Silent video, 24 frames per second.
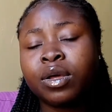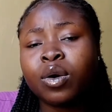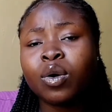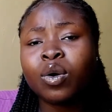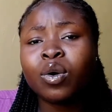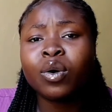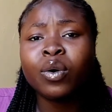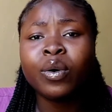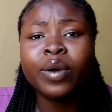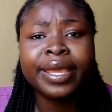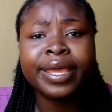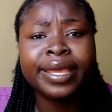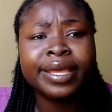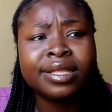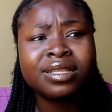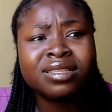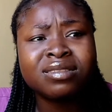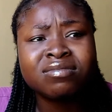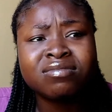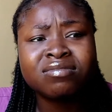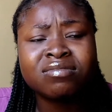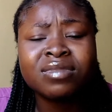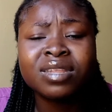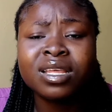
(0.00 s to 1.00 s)
or in
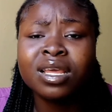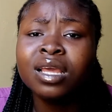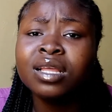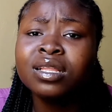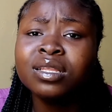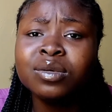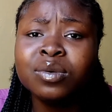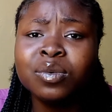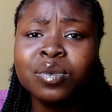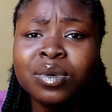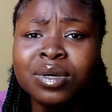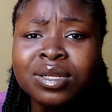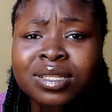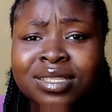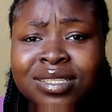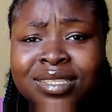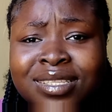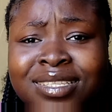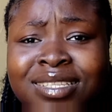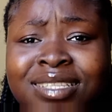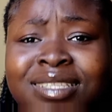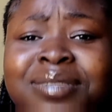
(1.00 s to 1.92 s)
anyone.